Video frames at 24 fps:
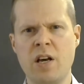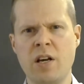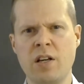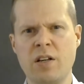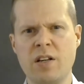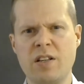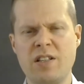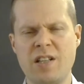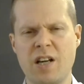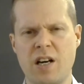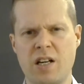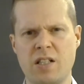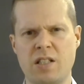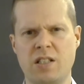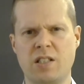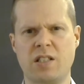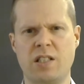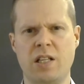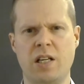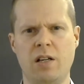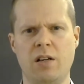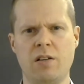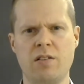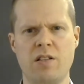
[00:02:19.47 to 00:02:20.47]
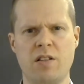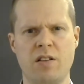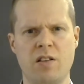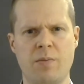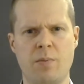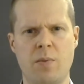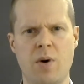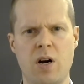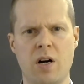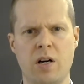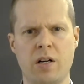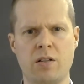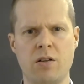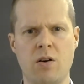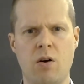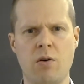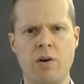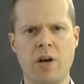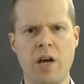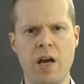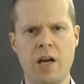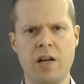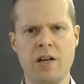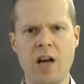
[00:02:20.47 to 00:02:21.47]
The dust settles in the market.
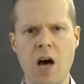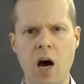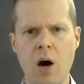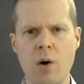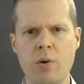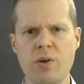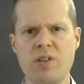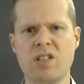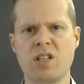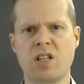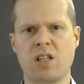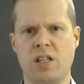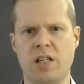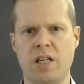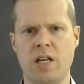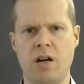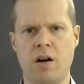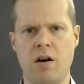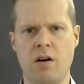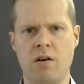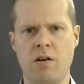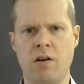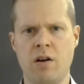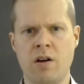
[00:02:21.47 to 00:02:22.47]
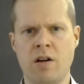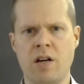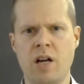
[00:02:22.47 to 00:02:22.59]
Okay, now it's clear.